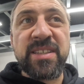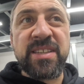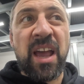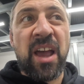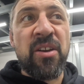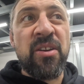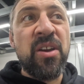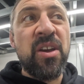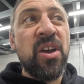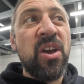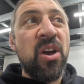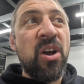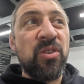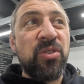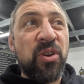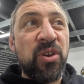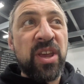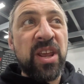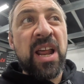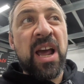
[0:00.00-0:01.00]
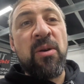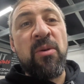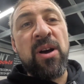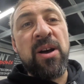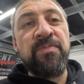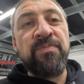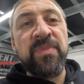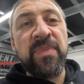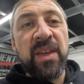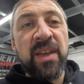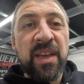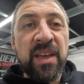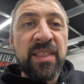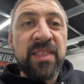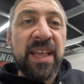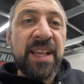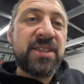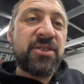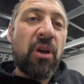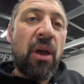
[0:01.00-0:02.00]
So I thought, you know what?
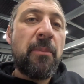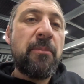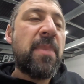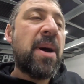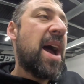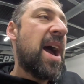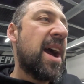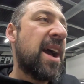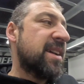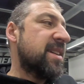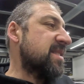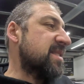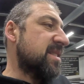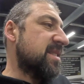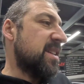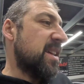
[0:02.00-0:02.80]
Let's grab Mark's